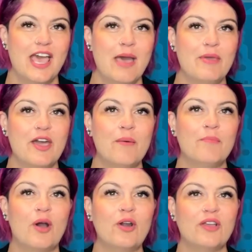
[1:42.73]
become
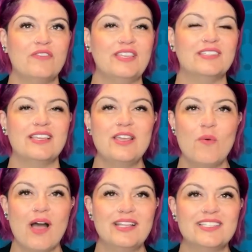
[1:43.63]
part of the
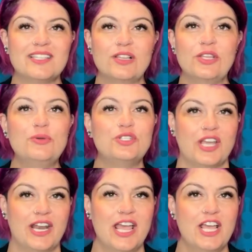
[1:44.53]
citywide
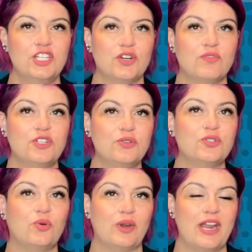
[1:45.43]
solution to
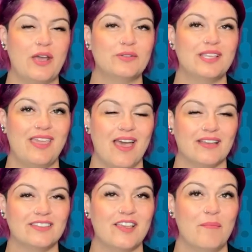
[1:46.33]
reduce greenhouse
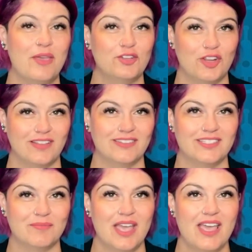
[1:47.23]
gas
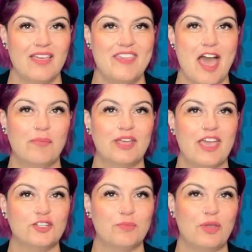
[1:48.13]
emissions. The
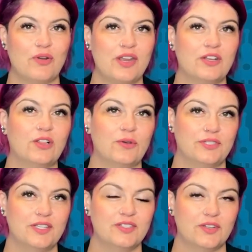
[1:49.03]
application period
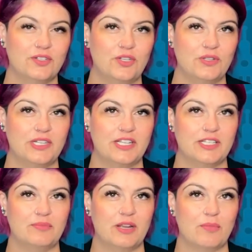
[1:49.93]
closes on Tuesday,
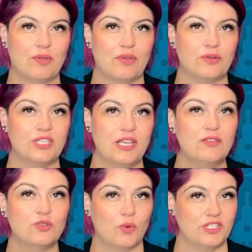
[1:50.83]
September
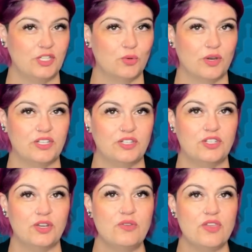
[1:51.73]
13th,
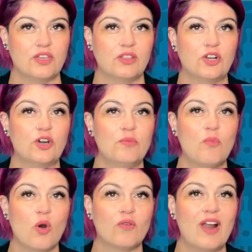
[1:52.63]
2022. You can learn
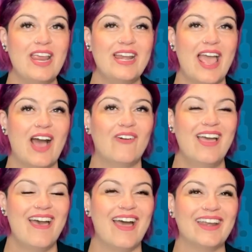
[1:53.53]
more right now
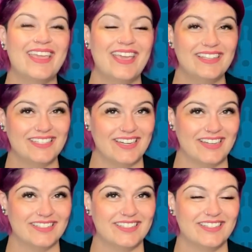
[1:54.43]
at
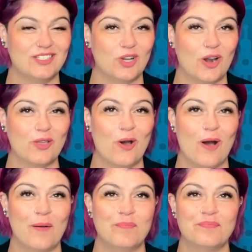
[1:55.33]

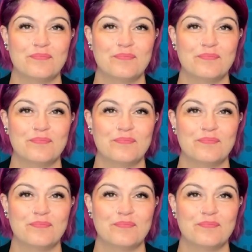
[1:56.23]
kingstonist.com.